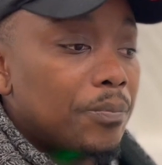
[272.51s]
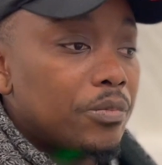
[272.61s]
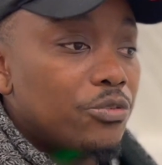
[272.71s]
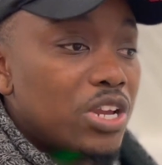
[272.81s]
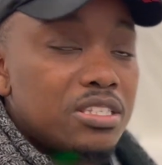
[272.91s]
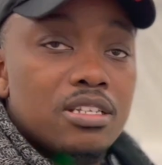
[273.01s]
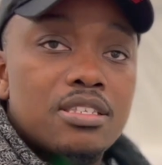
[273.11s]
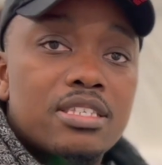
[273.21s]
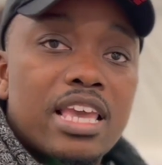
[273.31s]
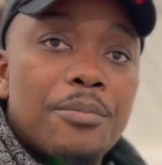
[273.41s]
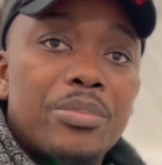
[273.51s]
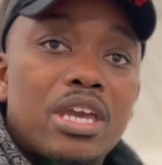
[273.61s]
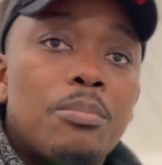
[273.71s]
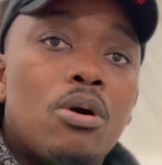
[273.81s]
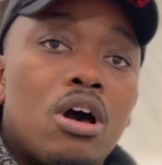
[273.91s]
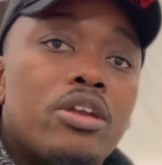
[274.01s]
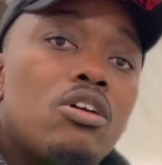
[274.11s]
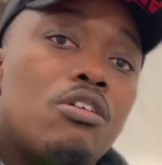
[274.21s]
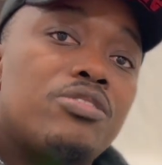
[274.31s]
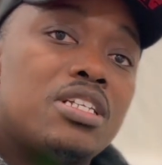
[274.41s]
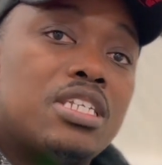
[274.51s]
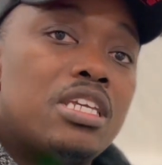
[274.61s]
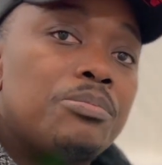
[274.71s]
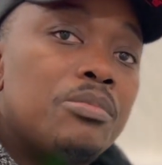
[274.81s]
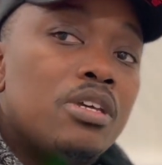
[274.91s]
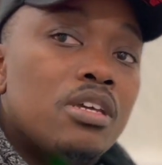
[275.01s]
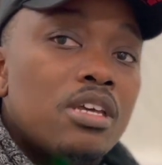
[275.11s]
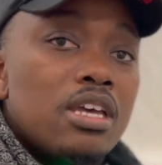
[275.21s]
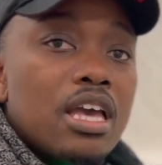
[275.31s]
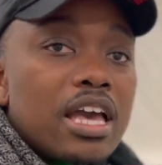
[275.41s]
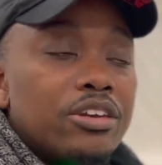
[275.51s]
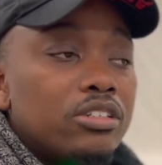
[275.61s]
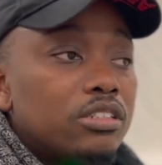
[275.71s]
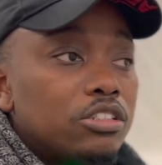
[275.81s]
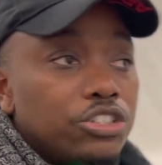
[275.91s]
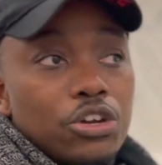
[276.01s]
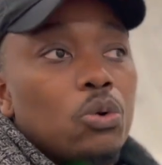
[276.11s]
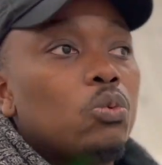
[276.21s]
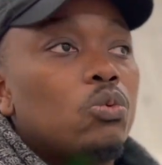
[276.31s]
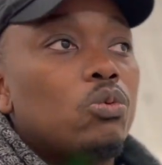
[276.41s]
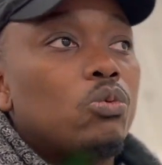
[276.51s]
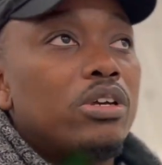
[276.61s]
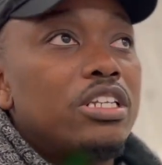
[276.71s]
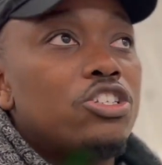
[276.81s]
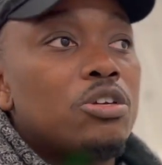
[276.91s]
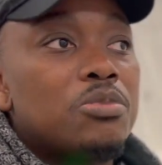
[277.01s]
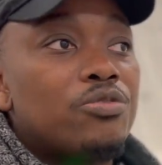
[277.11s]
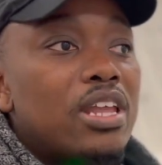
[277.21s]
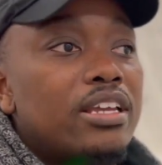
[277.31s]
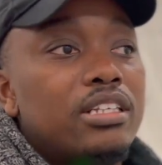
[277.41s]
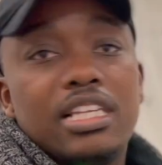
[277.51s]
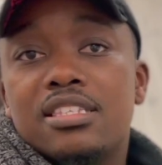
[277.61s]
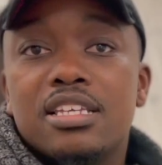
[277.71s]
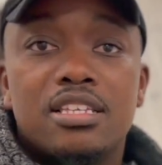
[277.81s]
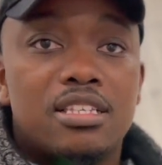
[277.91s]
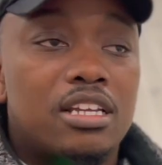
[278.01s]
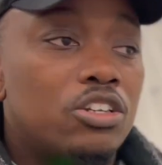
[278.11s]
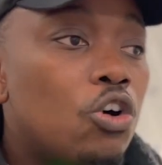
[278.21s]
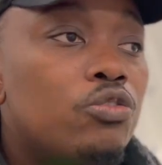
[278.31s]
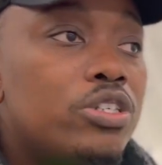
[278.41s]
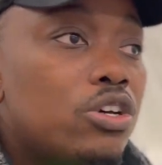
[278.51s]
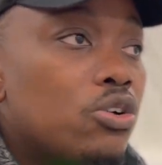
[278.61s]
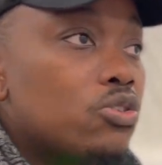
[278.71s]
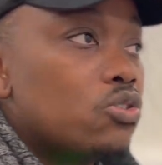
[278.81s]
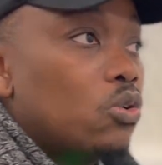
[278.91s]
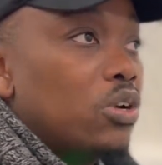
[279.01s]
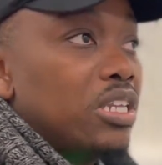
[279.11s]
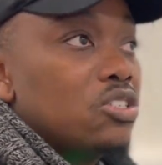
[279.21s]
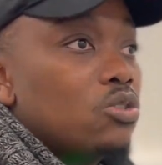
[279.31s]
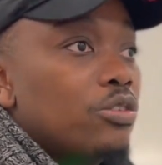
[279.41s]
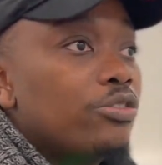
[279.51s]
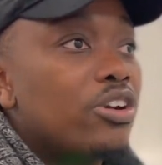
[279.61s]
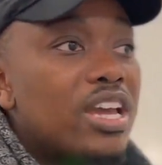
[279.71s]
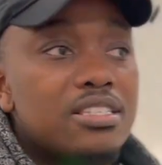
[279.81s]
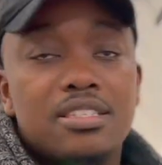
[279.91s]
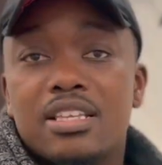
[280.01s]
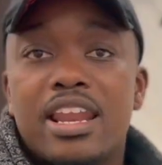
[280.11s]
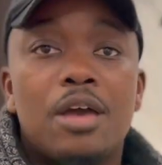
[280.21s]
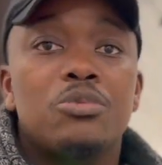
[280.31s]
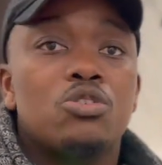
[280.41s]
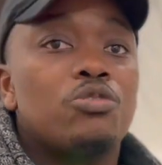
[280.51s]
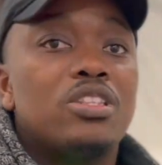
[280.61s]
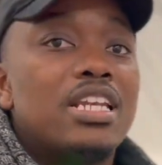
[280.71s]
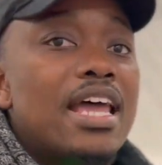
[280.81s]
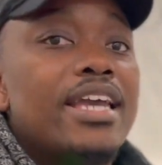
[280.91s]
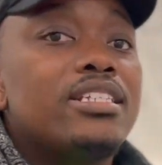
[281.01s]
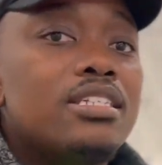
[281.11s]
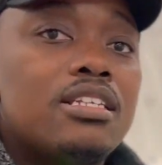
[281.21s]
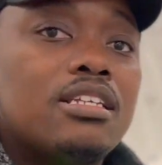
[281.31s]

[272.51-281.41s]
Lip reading: residents can be a part of the team. And, in terms of like, let's say there's like an overdose or any sort of crisis that happens over the night,